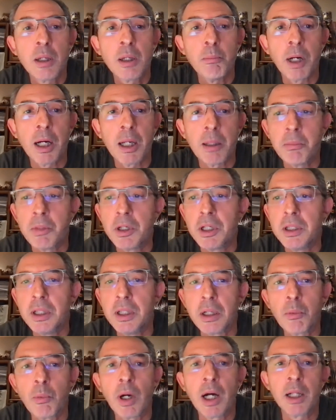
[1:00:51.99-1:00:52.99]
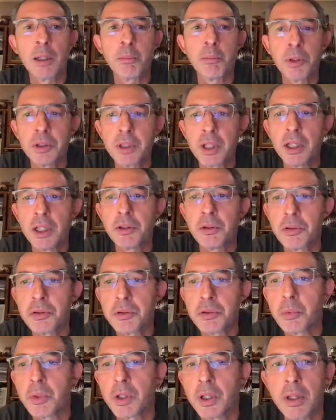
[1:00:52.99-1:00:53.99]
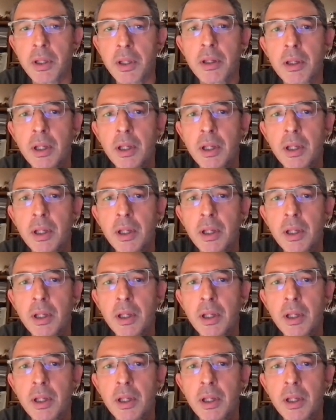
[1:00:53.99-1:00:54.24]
by breeding wild potatoes with